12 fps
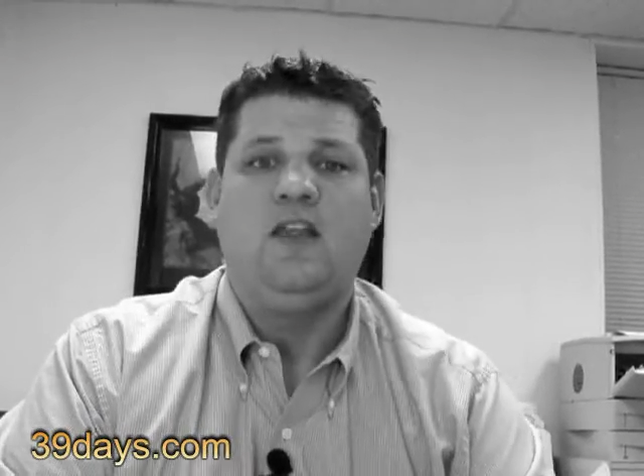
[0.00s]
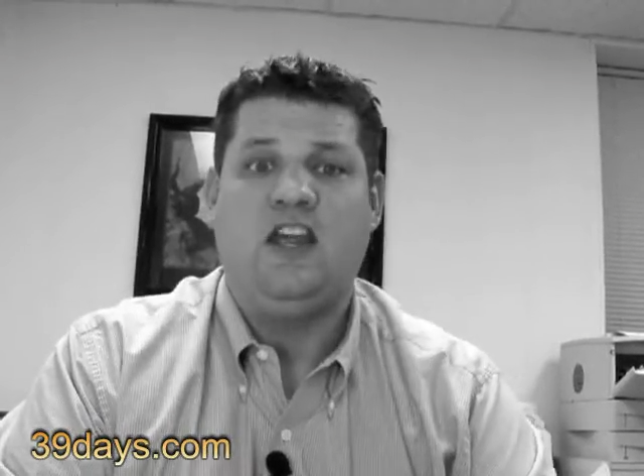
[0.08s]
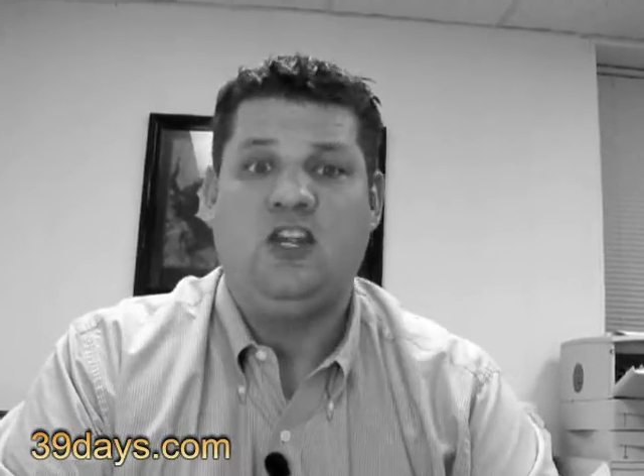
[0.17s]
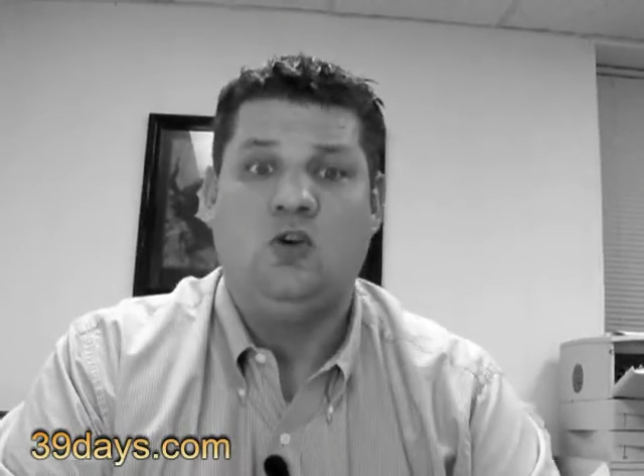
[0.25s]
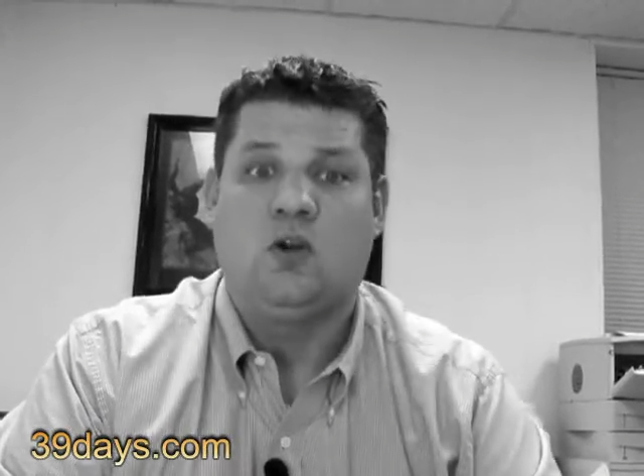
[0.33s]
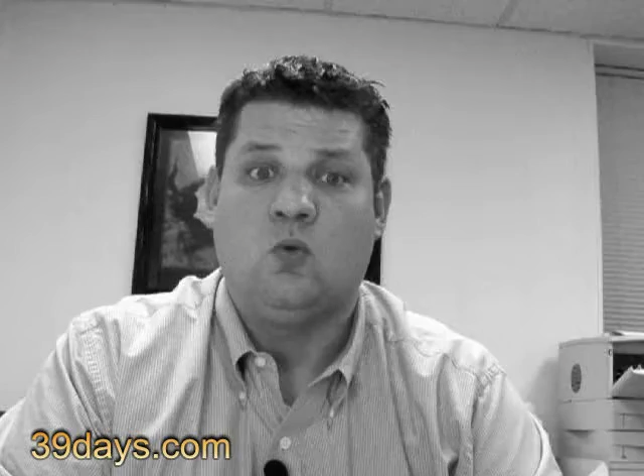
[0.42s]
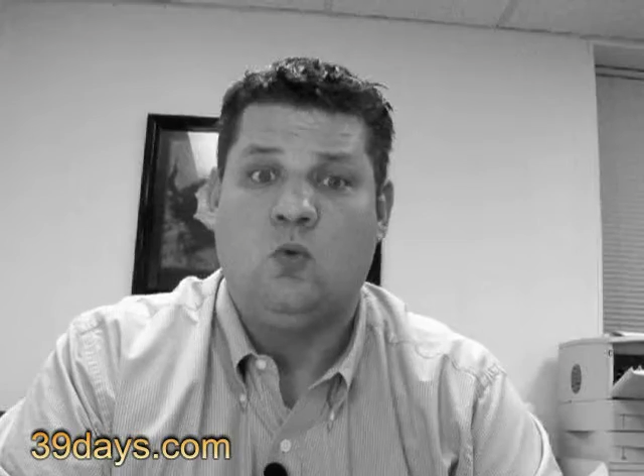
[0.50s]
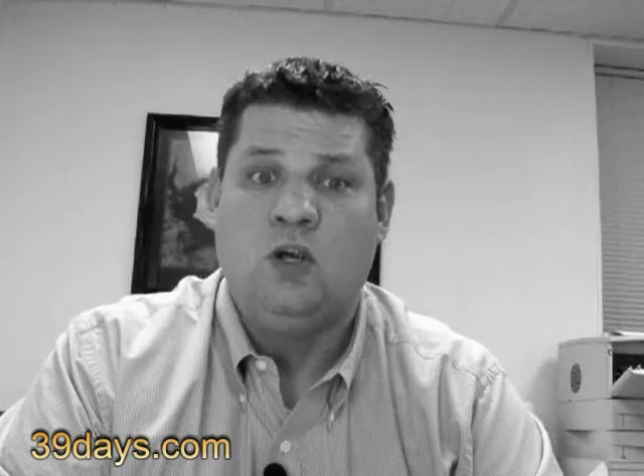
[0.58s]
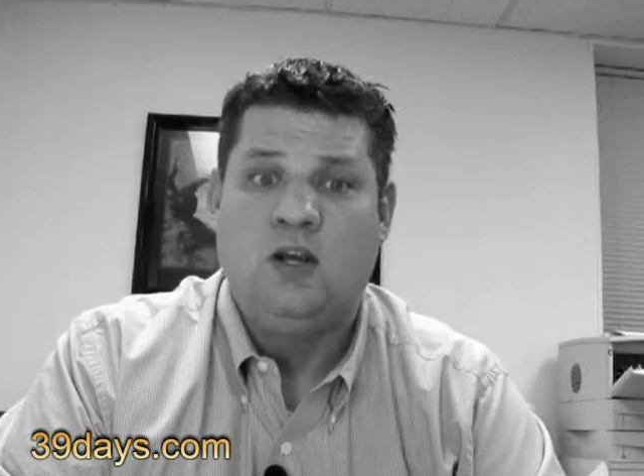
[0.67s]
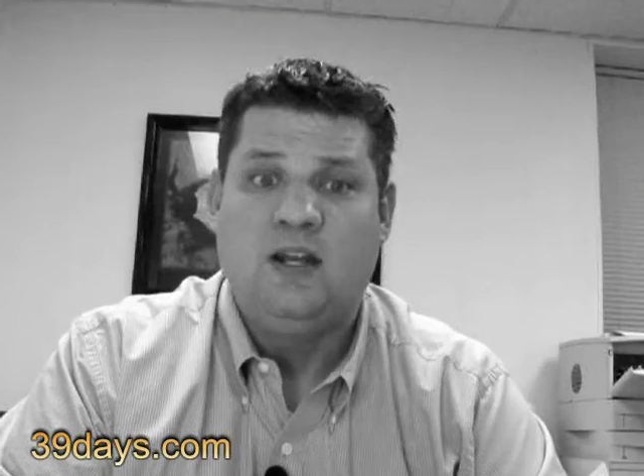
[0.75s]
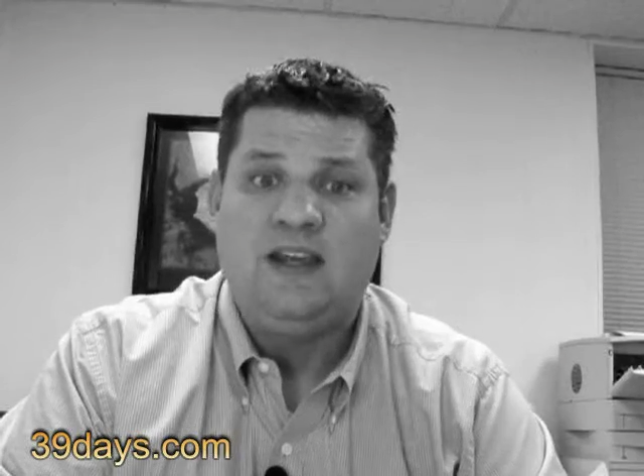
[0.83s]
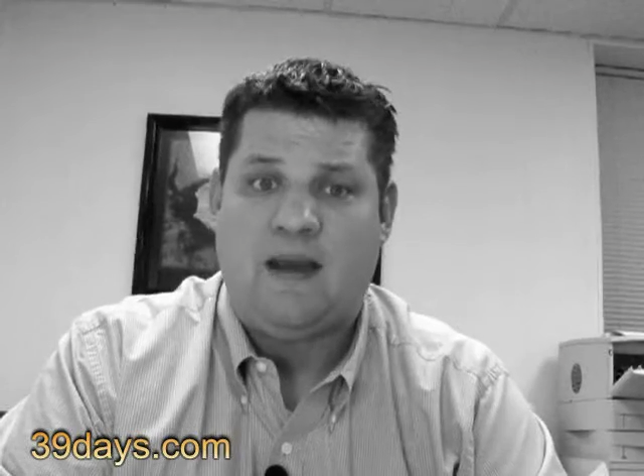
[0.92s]
that you can
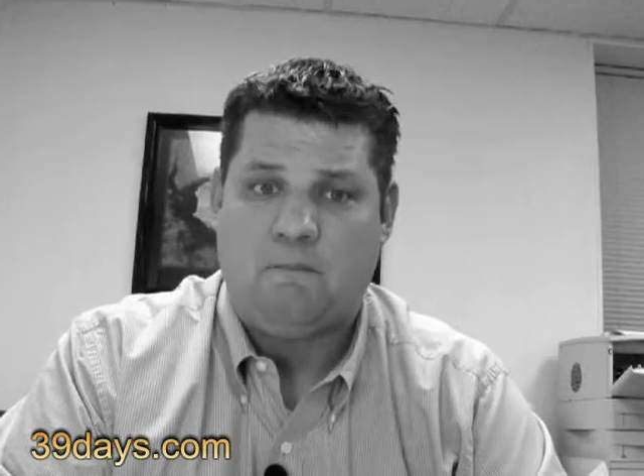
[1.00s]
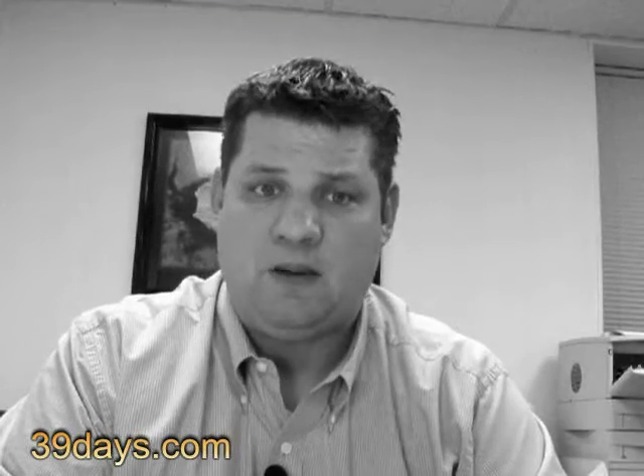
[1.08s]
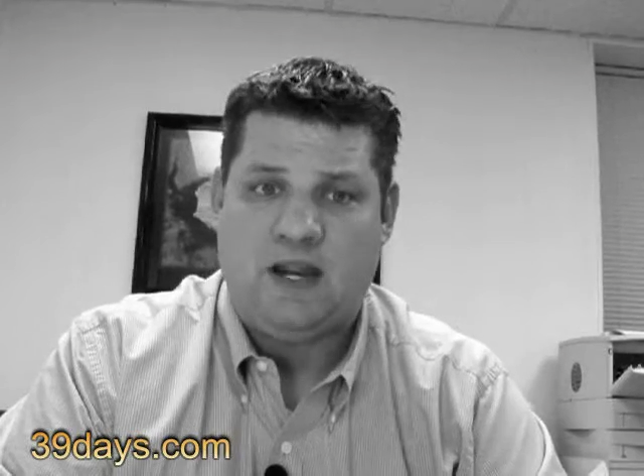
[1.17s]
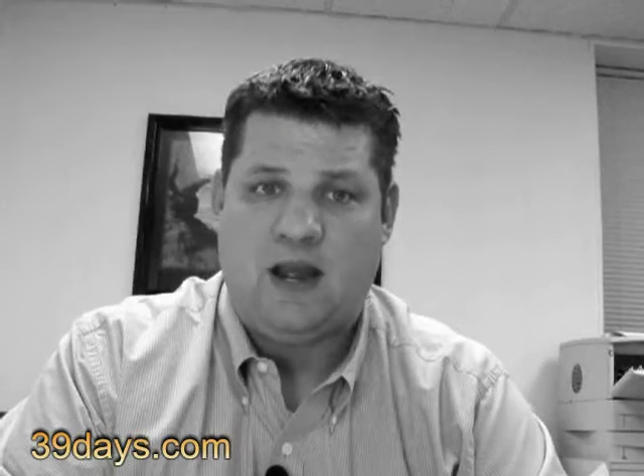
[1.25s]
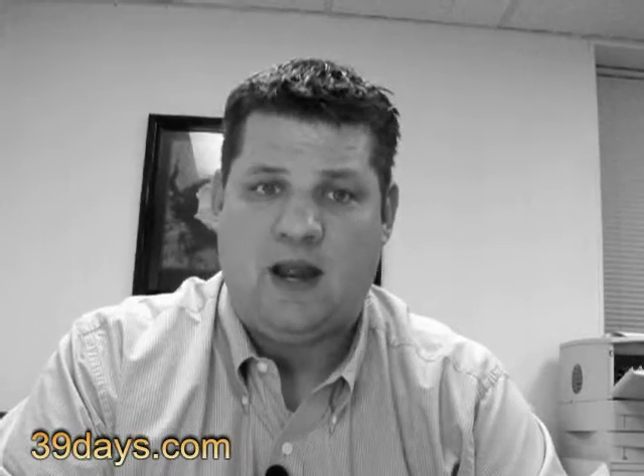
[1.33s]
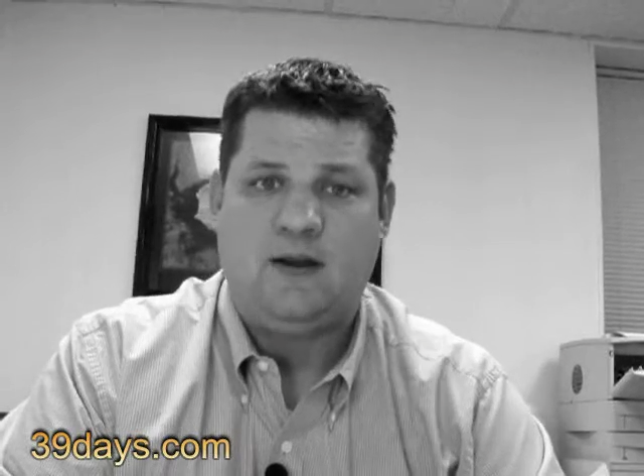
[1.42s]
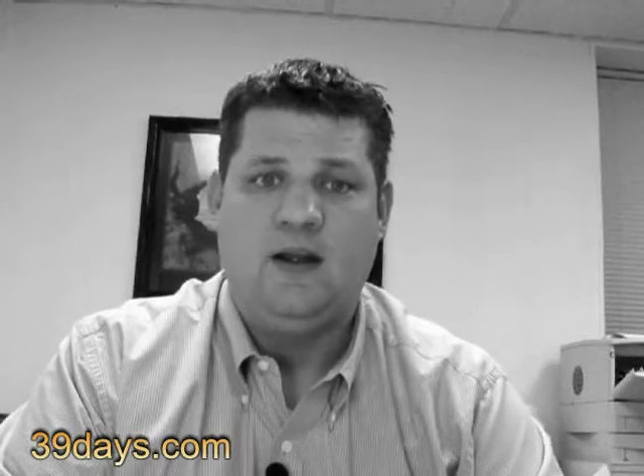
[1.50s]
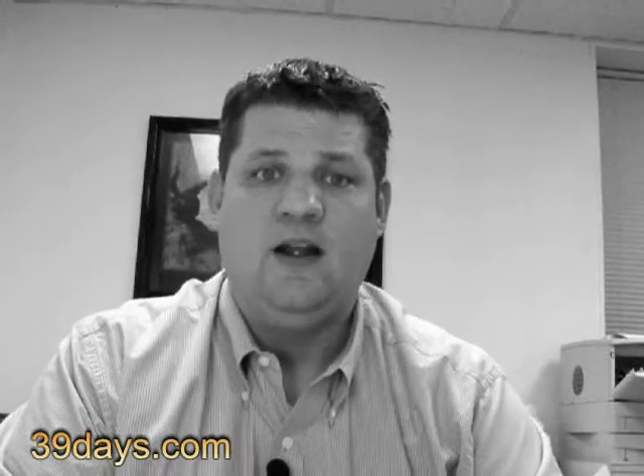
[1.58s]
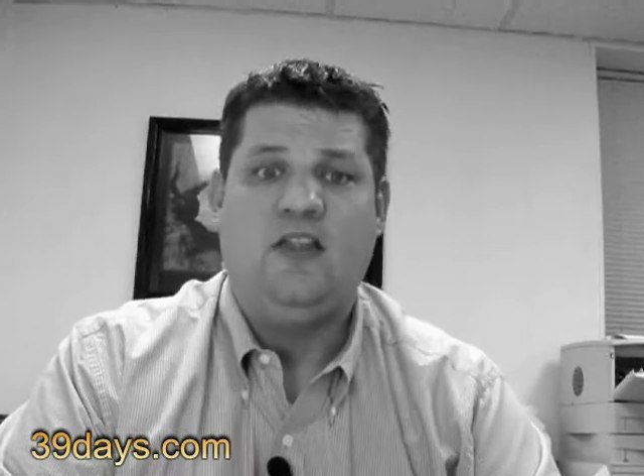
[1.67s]
really get behind,